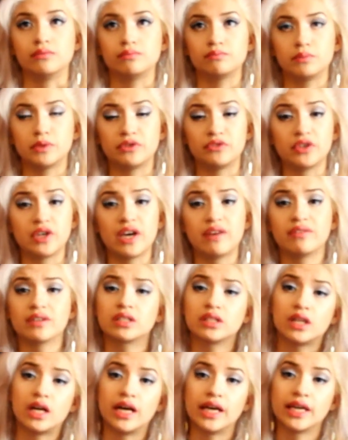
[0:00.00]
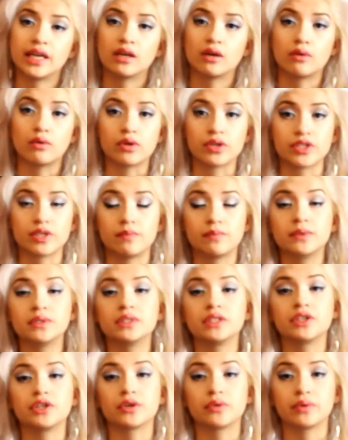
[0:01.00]
if you have a client or someone
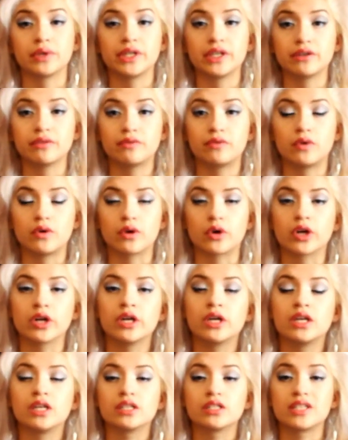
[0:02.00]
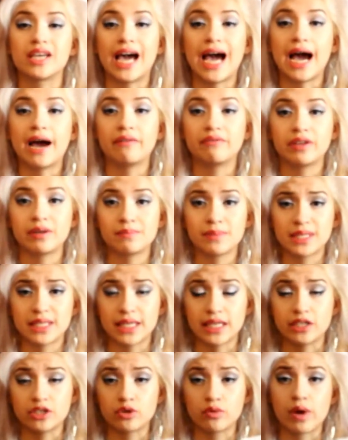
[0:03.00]
that you're reading for, to have them
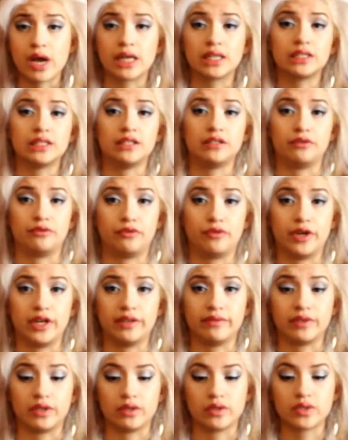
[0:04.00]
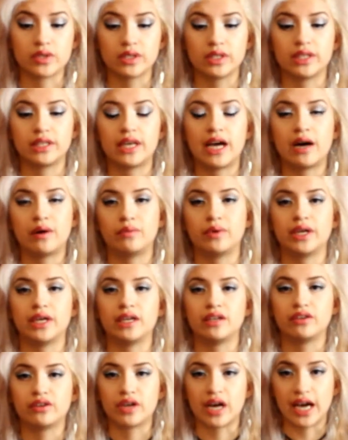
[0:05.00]
sit directly in front of you so that way
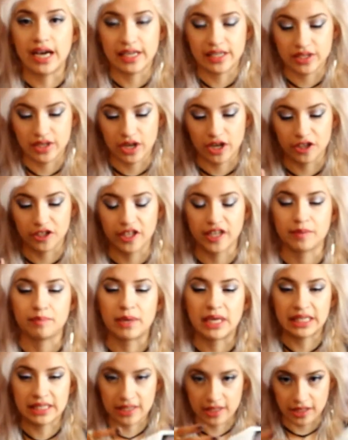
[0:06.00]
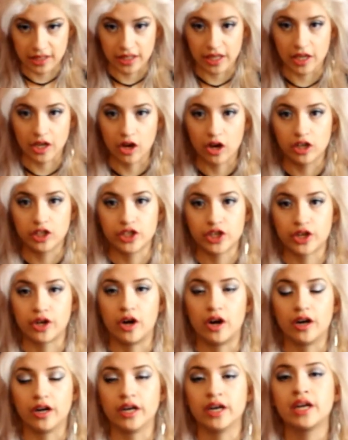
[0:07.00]
you guys are basically heart to
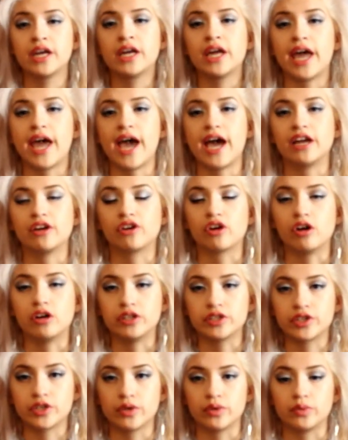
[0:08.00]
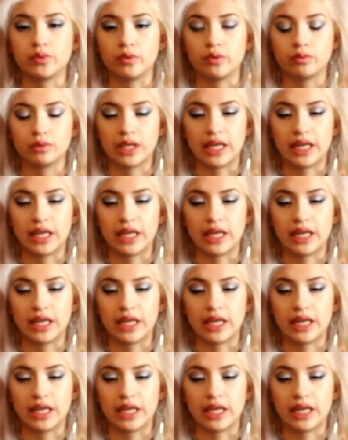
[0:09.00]
heart, and you're also